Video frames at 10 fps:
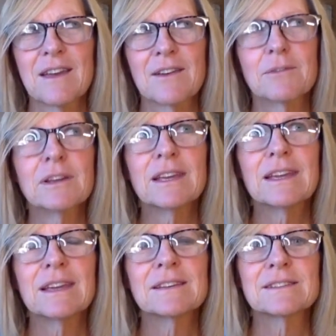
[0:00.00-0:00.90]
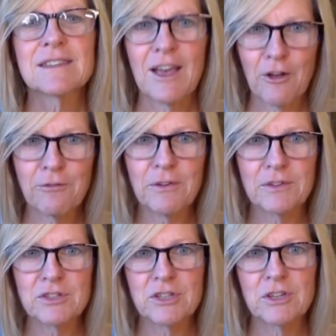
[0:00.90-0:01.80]
really is
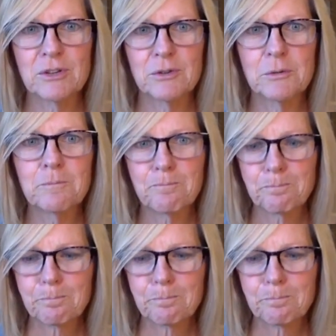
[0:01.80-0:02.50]
helpful to you.